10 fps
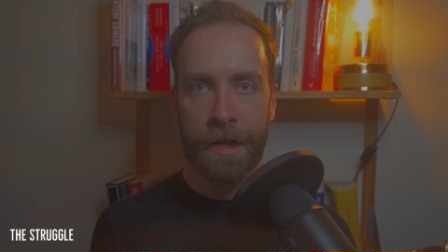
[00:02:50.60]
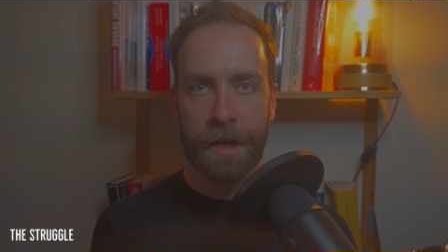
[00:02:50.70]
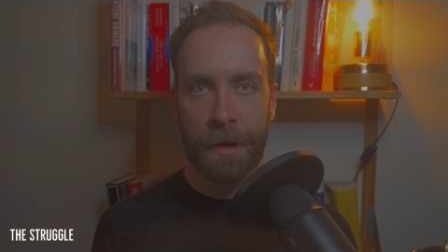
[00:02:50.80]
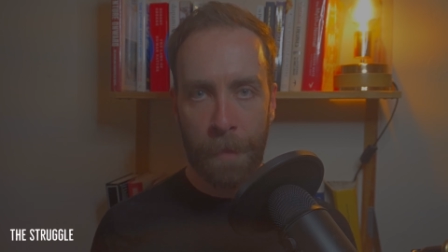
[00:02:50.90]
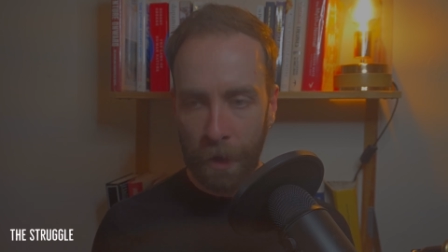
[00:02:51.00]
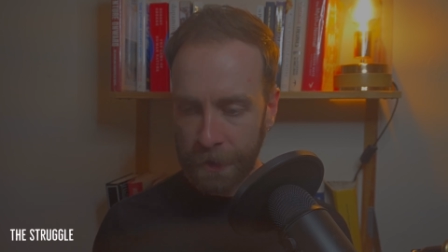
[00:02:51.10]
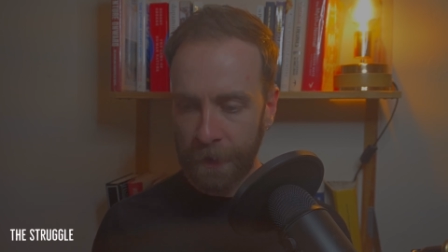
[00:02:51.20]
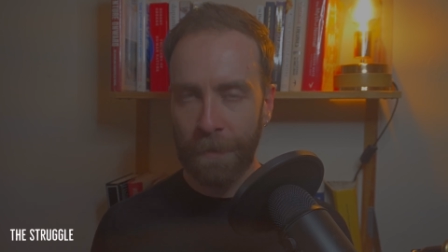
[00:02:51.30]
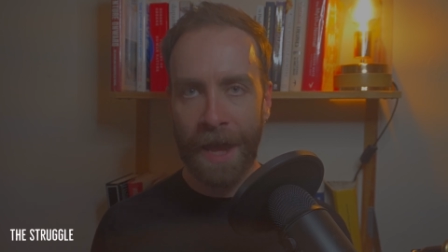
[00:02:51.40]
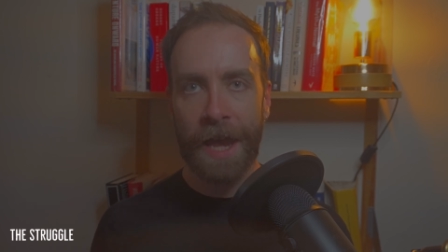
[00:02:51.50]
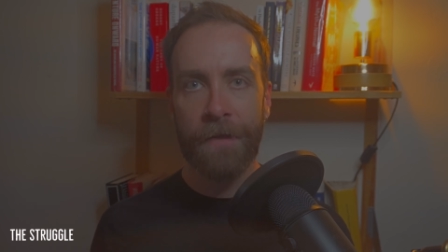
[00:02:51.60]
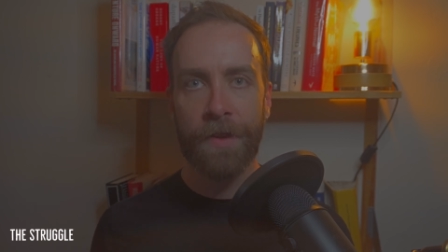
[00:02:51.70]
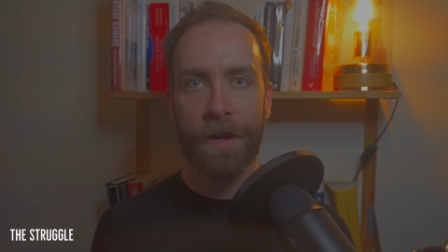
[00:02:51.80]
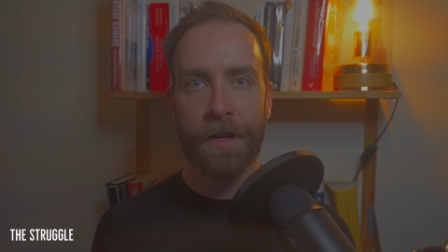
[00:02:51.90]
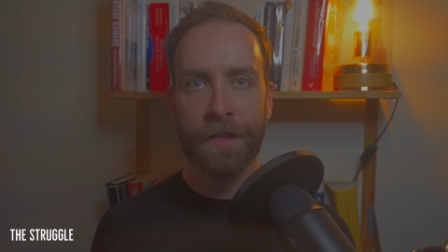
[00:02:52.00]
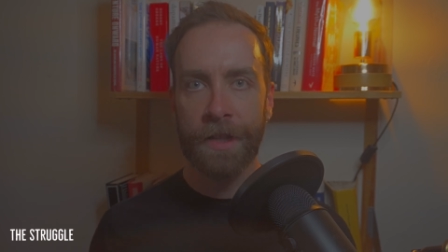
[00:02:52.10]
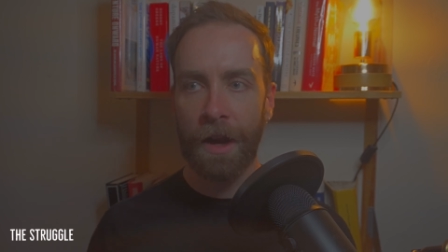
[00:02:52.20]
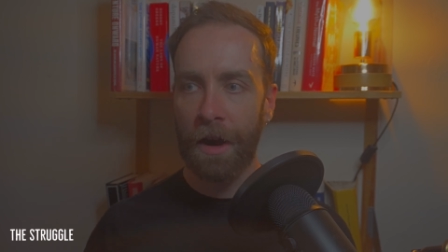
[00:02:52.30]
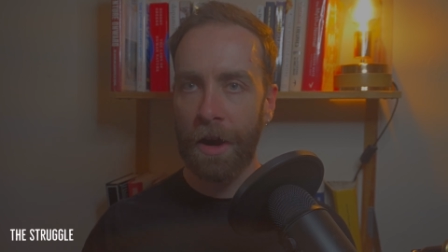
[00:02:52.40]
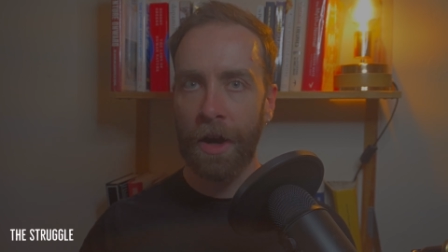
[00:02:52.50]
Compulsive behaviours
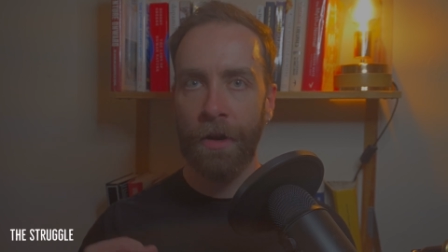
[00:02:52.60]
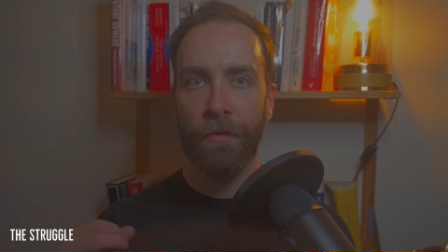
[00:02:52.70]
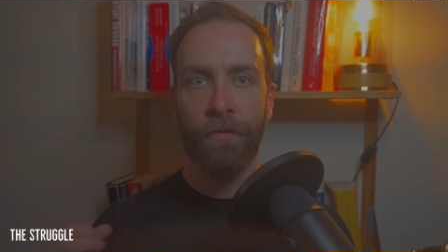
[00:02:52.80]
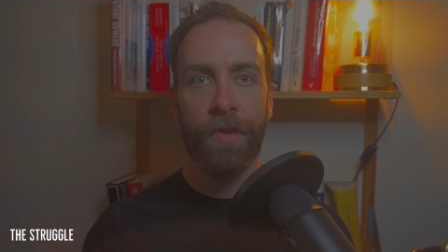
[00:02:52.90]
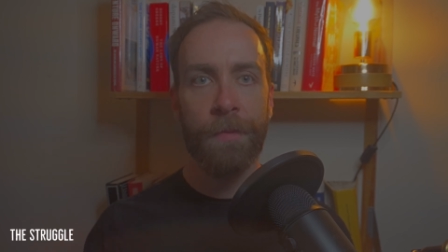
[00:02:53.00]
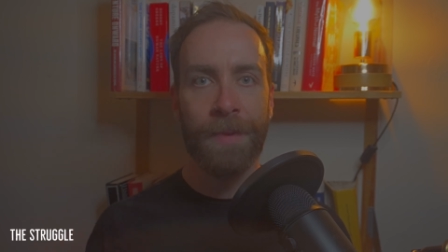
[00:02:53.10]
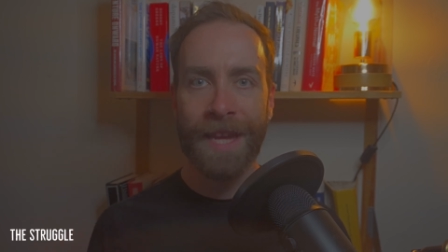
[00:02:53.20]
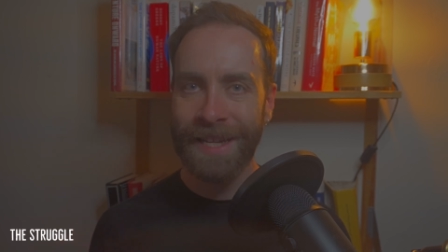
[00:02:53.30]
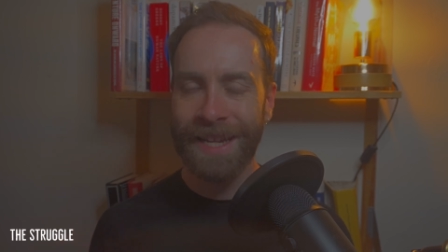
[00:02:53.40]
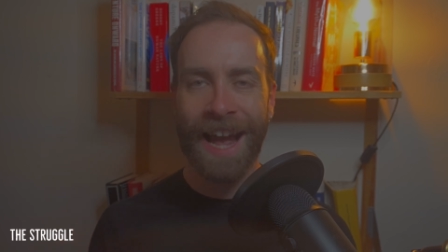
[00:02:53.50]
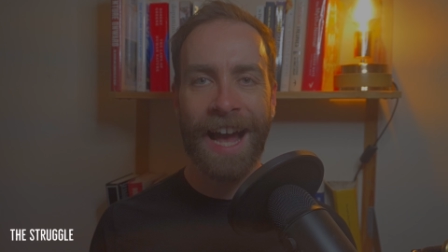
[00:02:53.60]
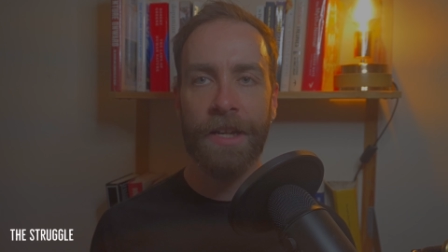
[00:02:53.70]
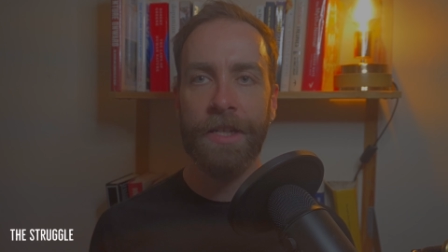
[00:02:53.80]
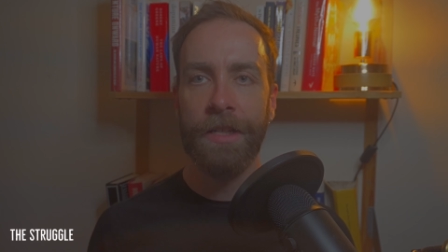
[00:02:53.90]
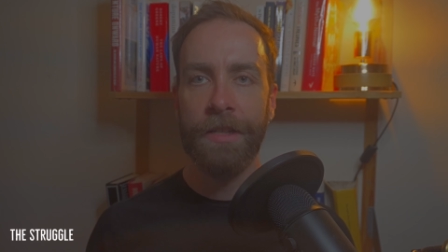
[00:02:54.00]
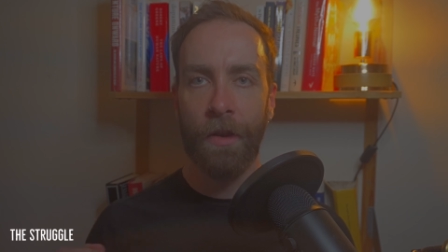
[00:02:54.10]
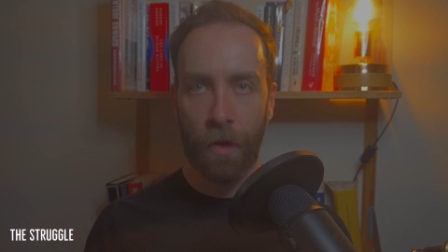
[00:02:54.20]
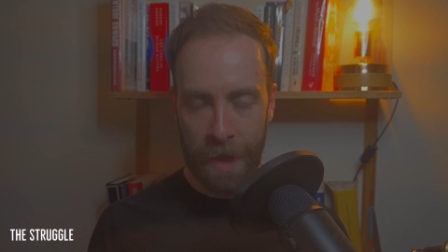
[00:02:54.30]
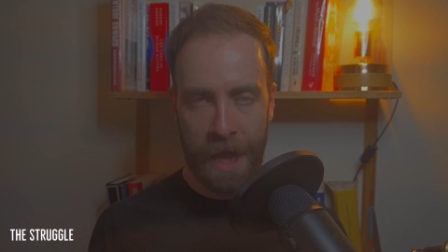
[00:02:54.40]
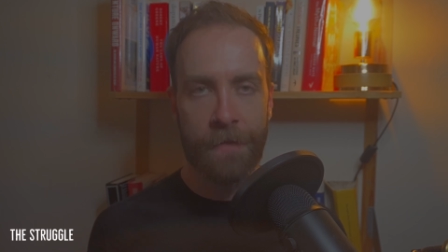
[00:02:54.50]
are repeated actions
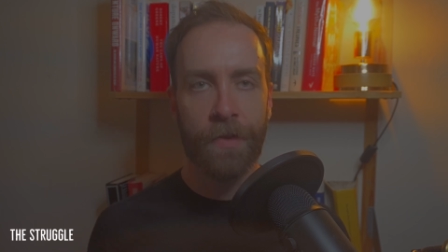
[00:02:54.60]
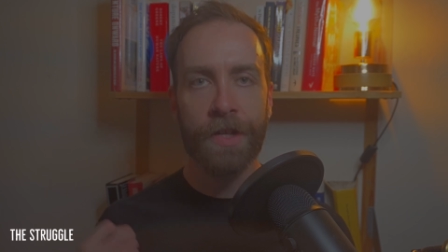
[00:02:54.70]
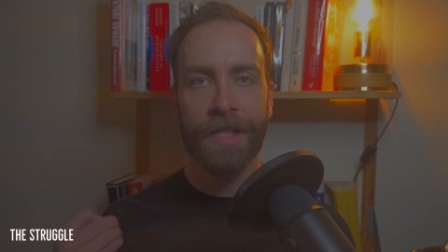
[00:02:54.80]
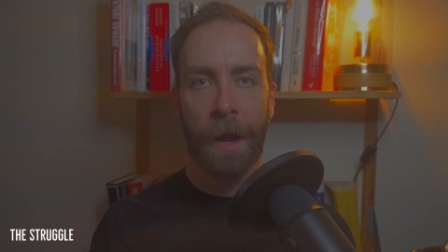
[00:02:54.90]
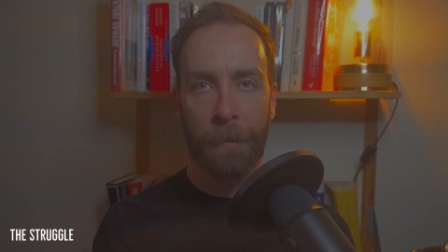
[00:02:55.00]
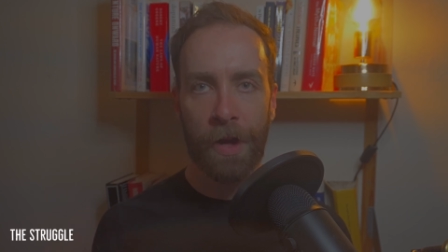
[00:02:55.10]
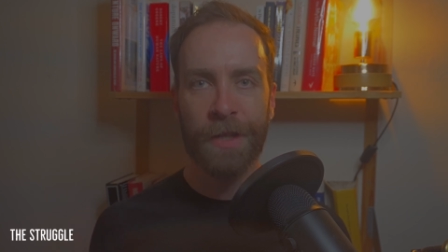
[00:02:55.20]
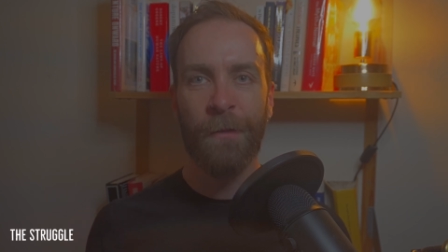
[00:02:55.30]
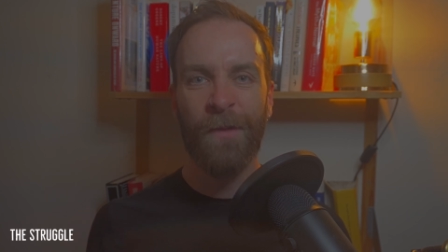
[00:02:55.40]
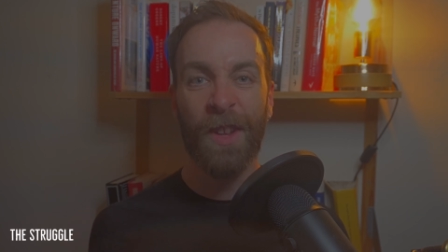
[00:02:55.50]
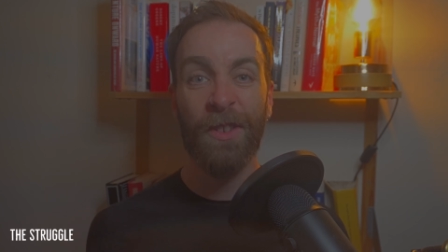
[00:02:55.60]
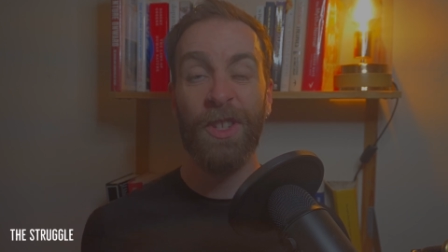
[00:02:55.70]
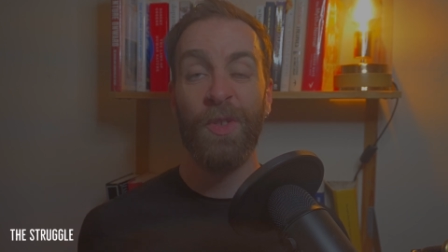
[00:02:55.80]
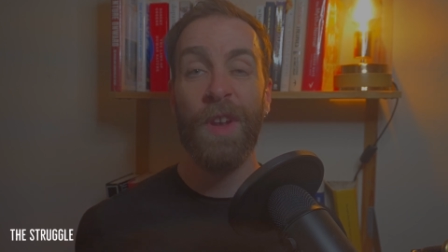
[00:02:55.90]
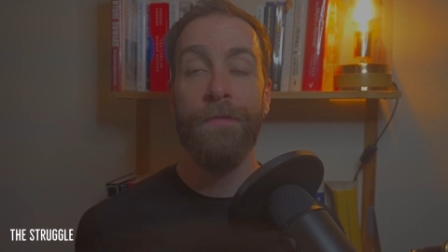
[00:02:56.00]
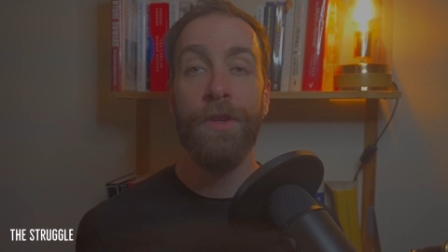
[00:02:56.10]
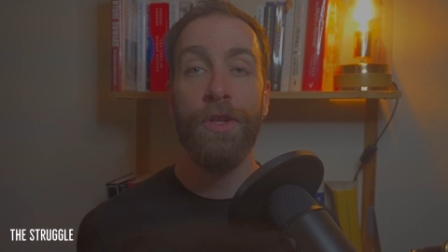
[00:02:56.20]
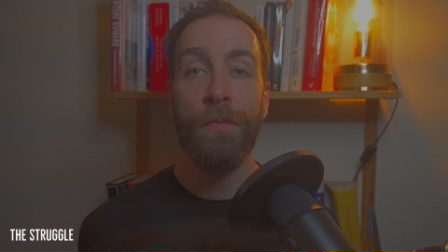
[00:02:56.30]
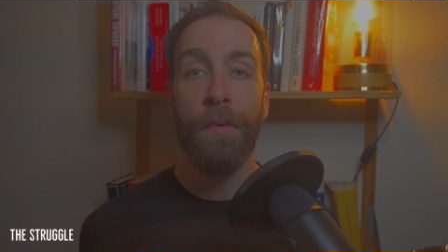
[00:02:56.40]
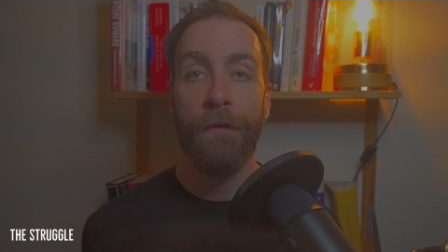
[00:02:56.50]
or behaviours that a person feels driven
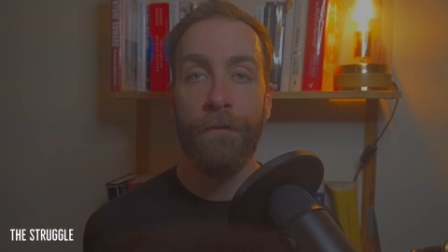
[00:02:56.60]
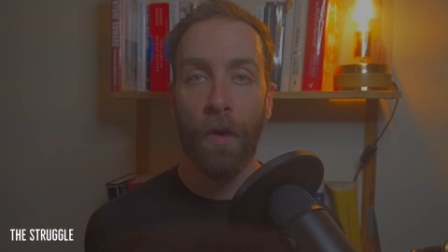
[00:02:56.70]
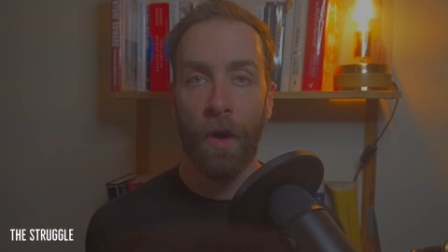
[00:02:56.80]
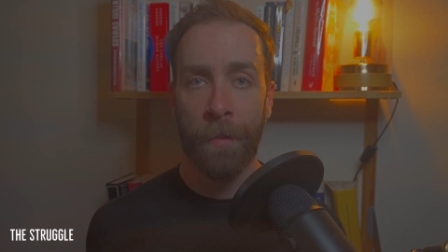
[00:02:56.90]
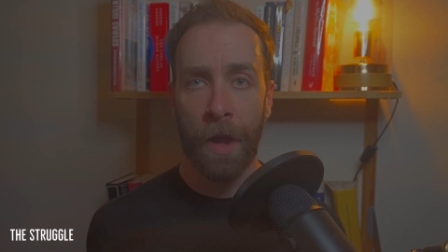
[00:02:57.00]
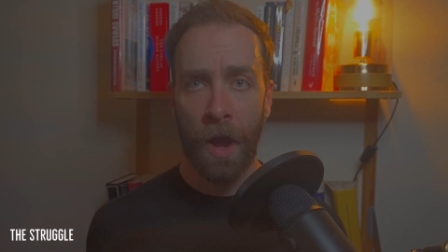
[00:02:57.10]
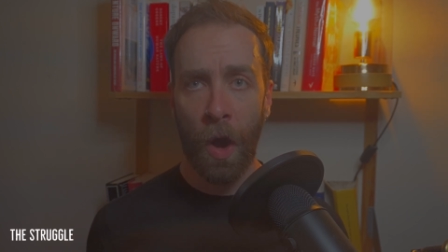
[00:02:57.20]
to perform,